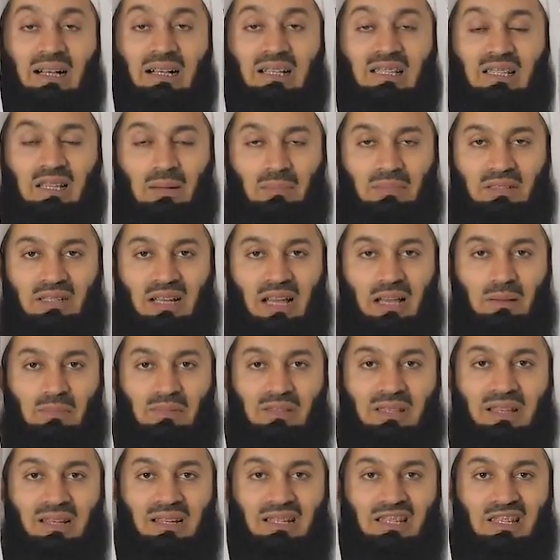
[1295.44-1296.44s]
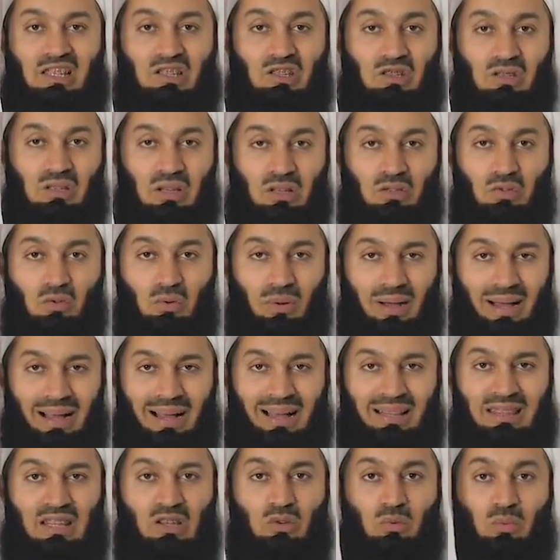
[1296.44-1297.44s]
sometimes there is a
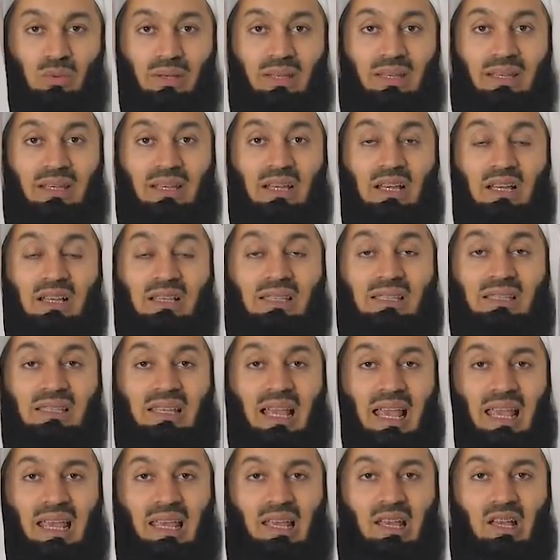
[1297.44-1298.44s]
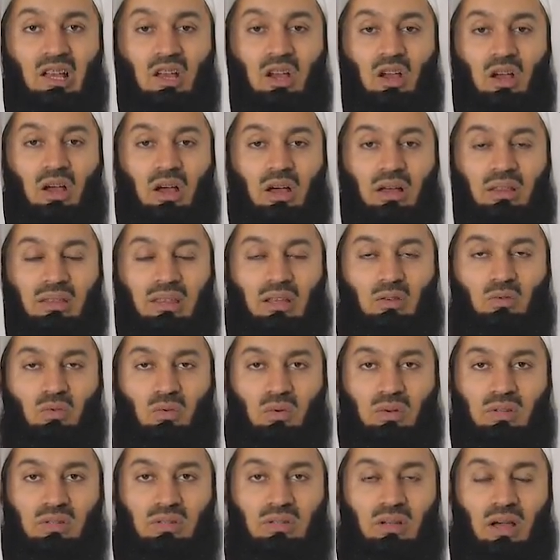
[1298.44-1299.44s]
dua that we say that
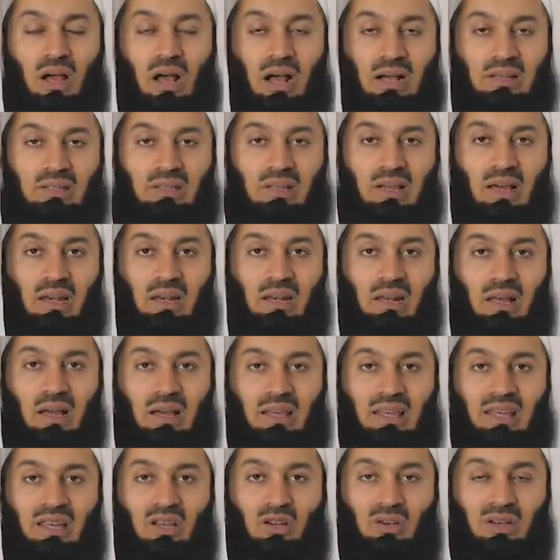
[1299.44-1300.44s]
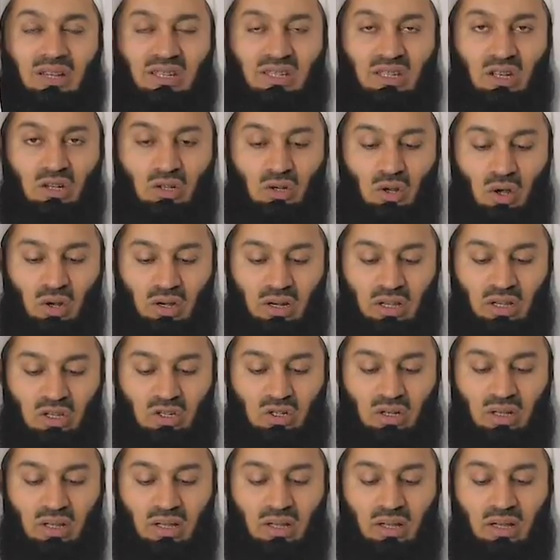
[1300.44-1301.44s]
would ask Allah increase in
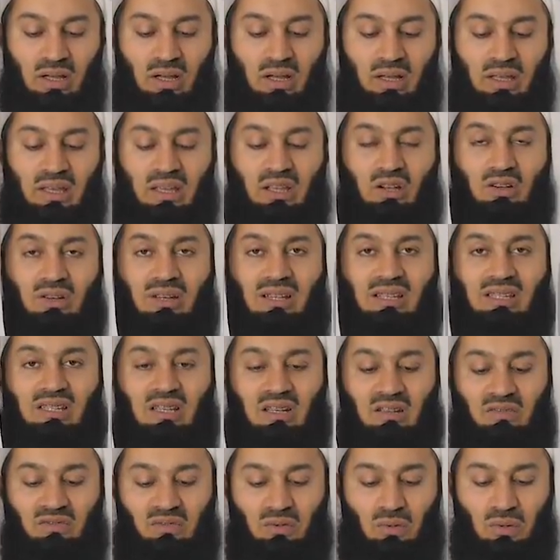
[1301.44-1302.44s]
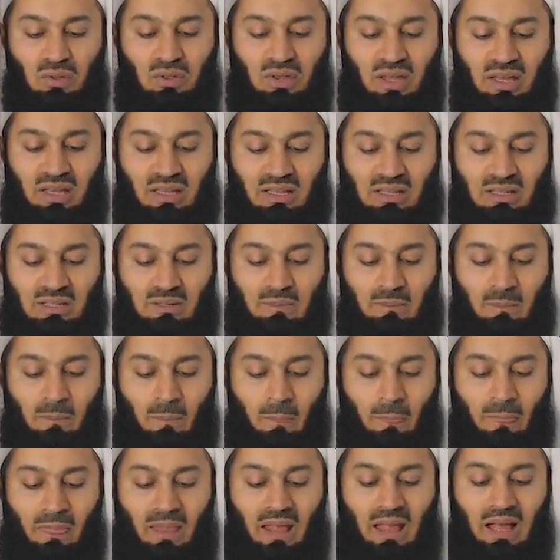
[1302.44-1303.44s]
knowledge, increase in a few things,
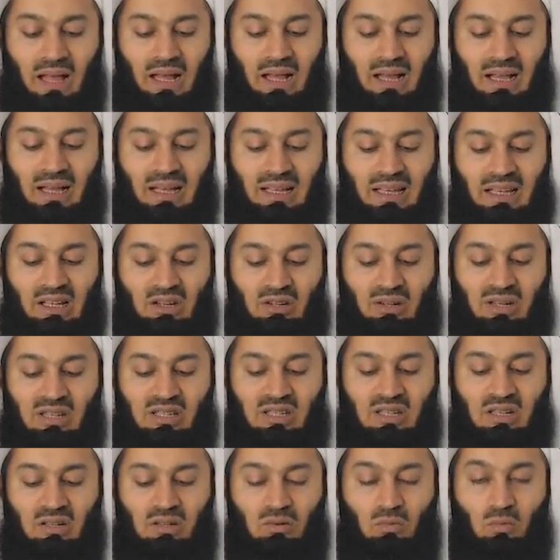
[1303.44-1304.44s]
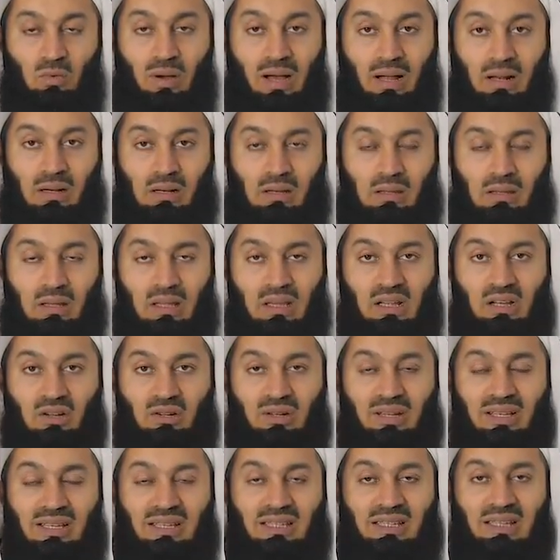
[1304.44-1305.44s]
increase in wealth,
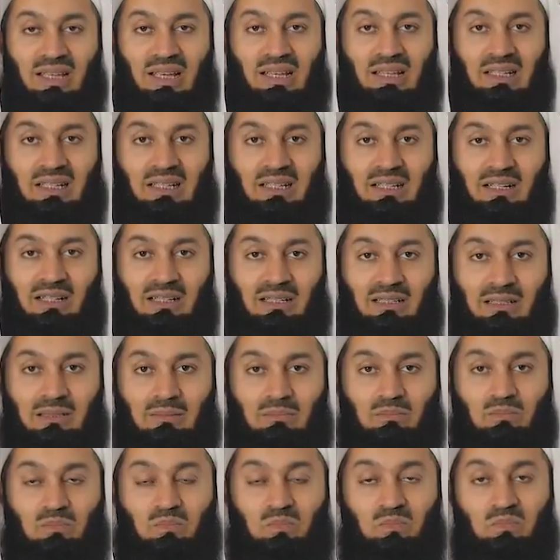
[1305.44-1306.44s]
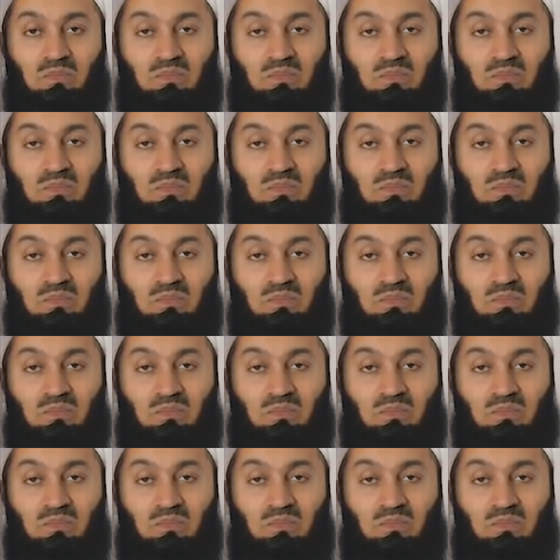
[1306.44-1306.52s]
increase in